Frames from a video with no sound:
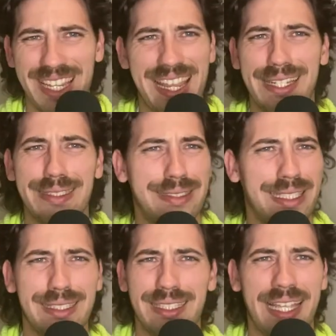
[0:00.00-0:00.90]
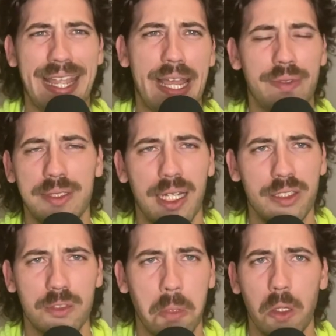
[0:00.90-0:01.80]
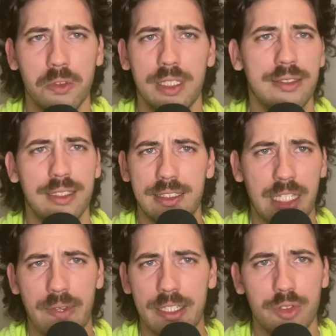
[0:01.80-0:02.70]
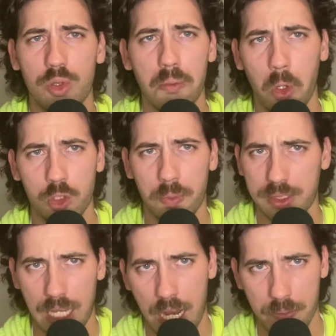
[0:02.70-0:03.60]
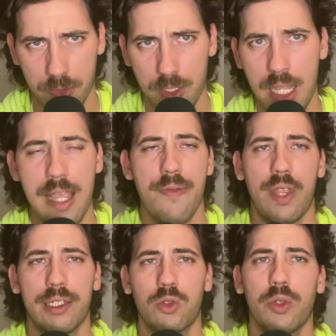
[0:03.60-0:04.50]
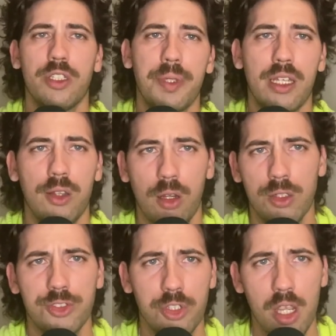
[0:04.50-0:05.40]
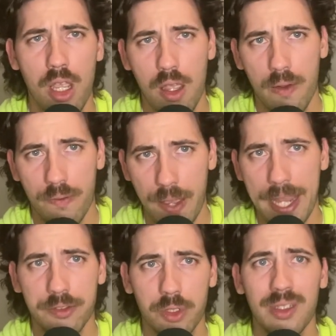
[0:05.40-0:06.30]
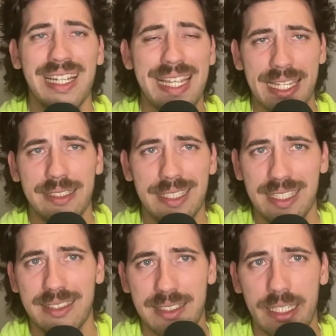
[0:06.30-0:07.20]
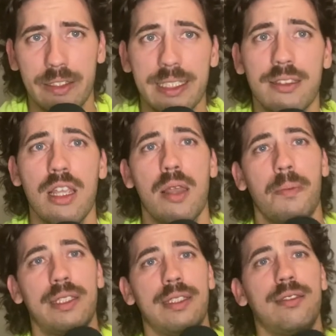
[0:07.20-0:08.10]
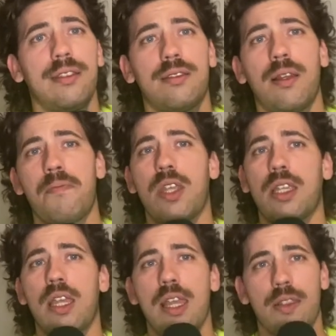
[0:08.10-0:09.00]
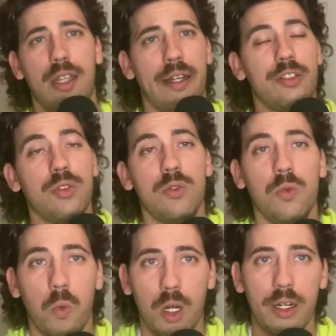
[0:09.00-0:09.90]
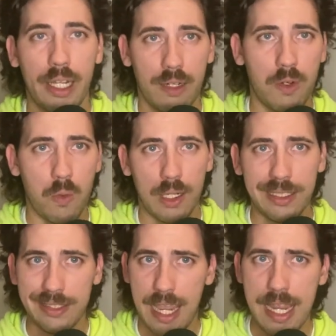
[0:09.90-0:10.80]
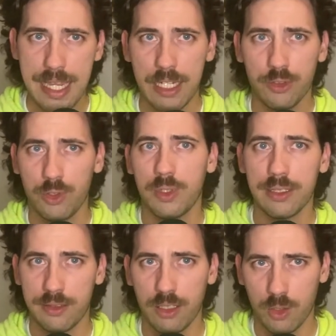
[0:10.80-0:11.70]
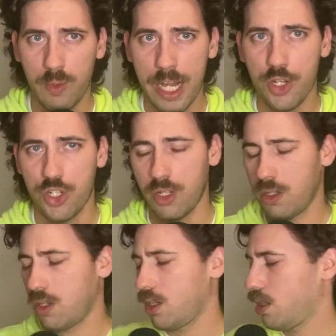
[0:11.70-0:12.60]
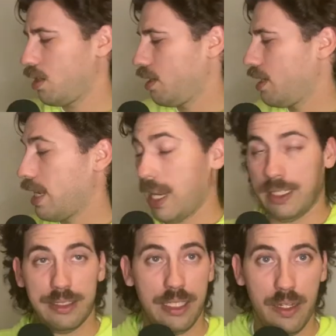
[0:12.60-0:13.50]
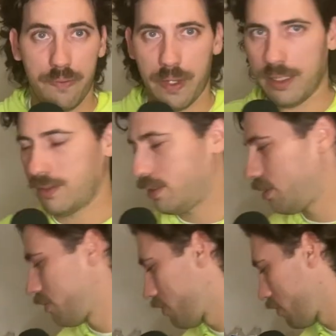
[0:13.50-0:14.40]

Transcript: anything that they haven't done this postseason because they've had to do it multiple times. That is going to be a large factor into this series. But this is something that I do want everyone to take into consideration. Defense.